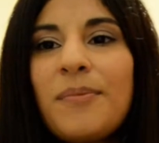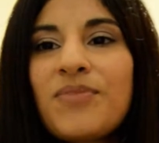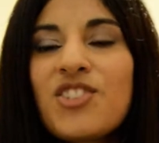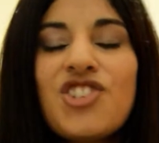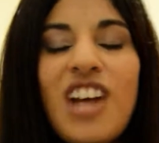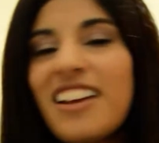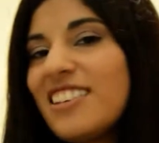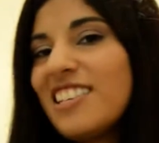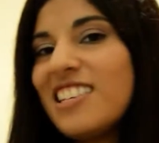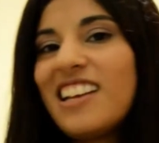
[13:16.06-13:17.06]

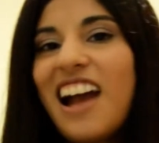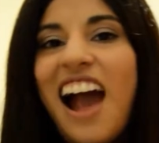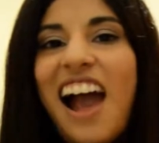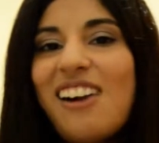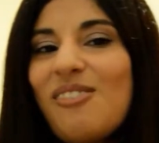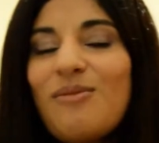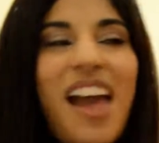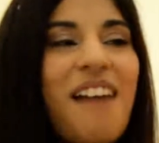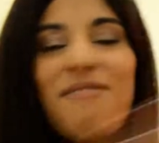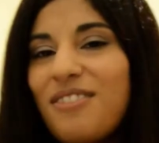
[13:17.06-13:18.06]
shiny,
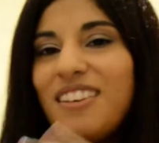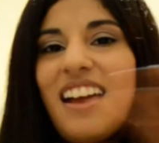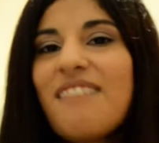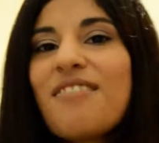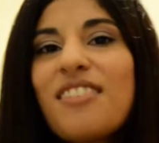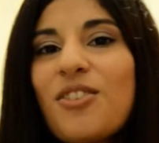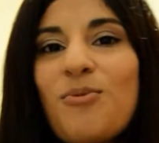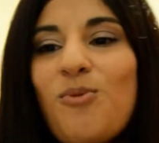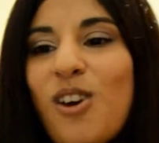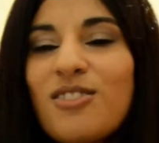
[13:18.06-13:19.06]
everything you
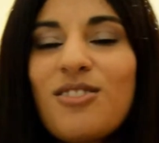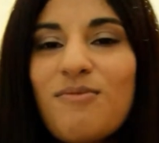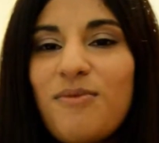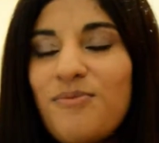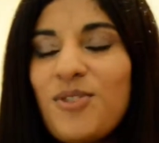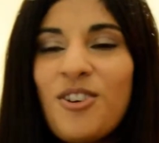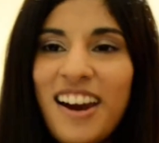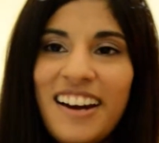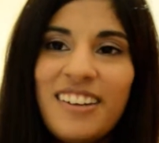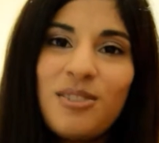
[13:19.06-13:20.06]
want your
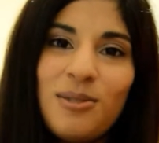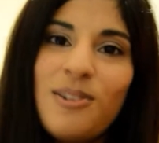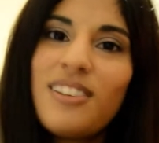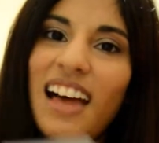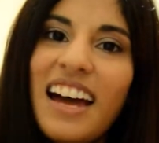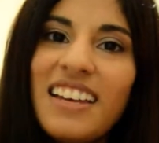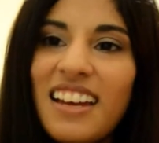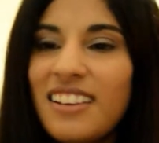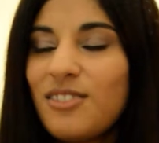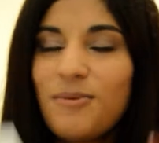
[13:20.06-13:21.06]
hair to look like
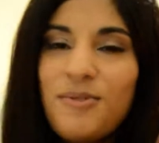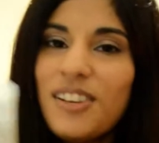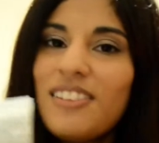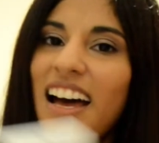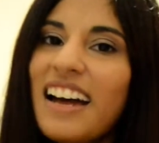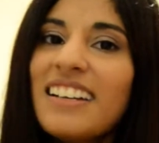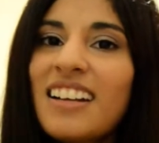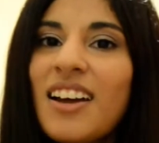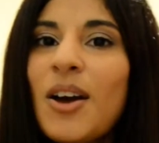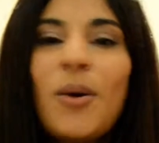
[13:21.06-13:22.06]
and to feel like,
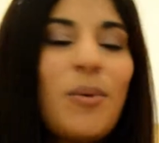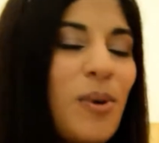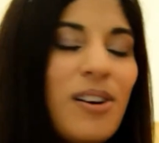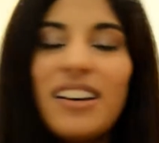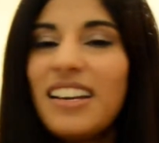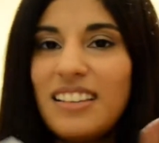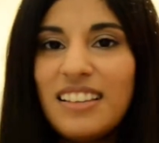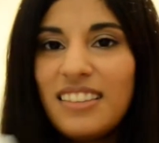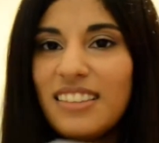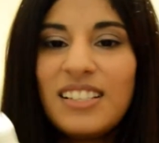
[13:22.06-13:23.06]
well,
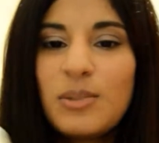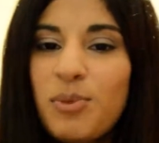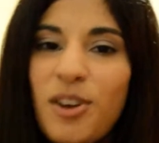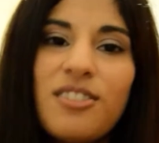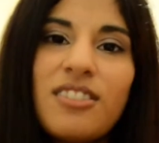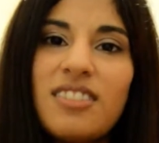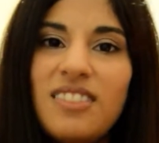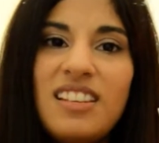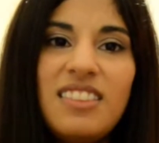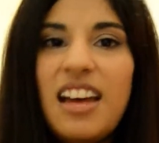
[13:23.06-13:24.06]
this product
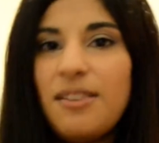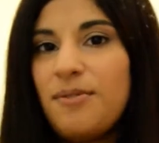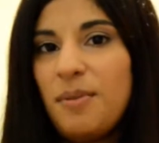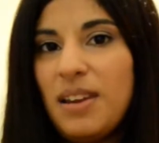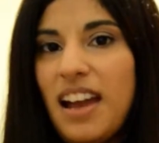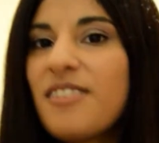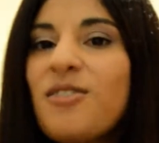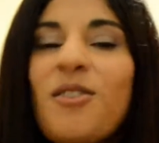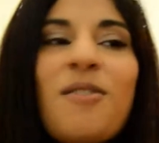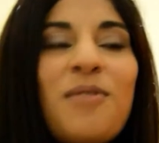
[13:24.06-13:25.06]
did that for me. I don't
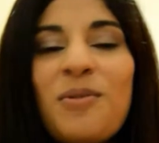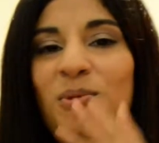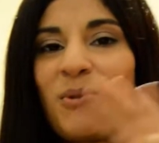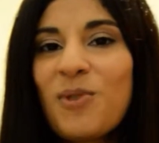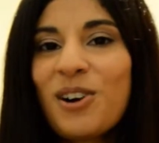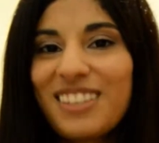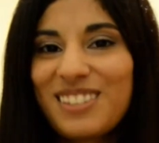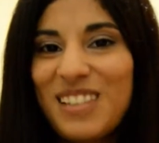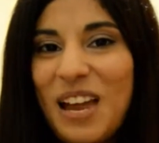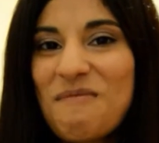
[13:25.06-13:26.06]
know if it will work the
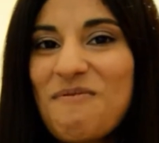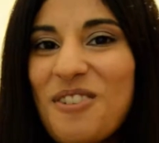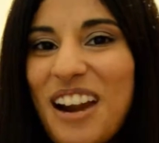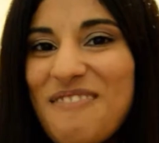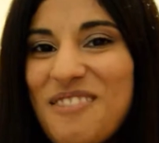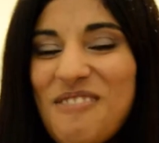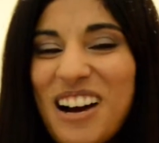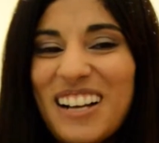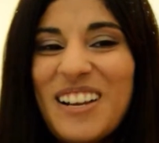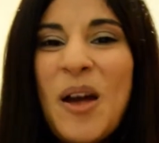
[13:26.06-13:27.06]
same for
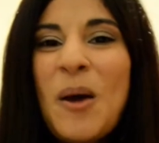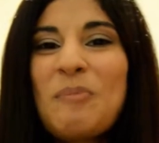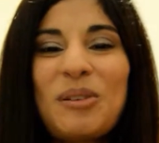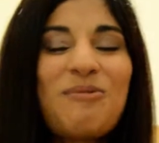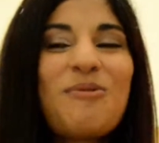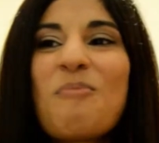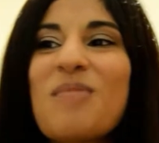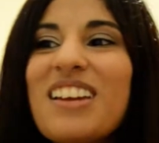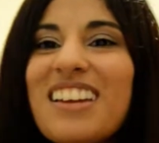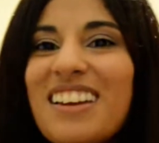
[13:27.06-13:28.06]
everyone, but for
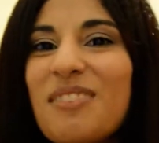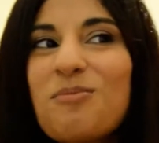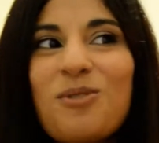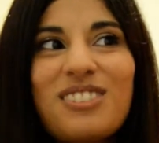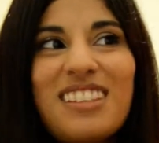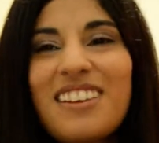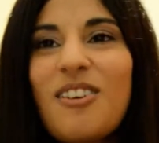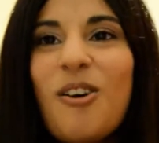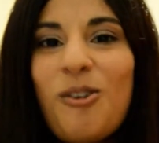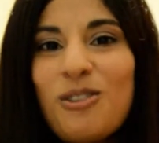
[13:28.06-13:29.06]
me, it was like
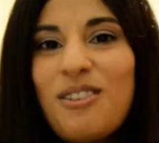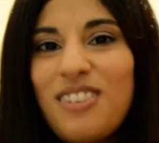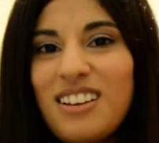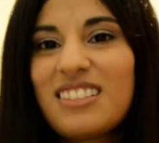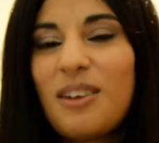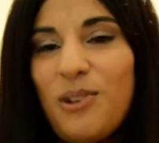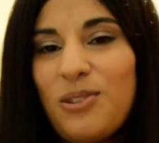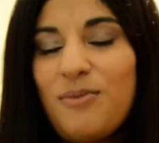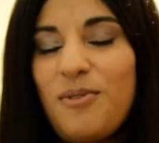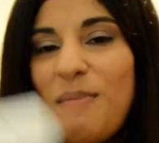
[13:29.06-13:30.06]
all the things I
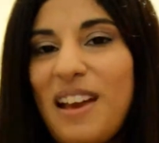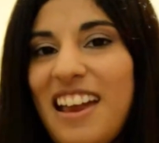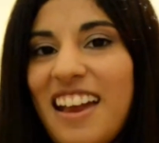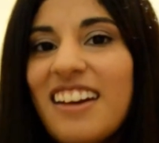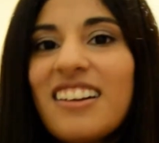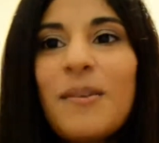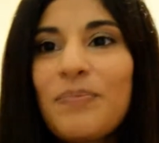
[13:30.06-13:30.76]
want for my hair,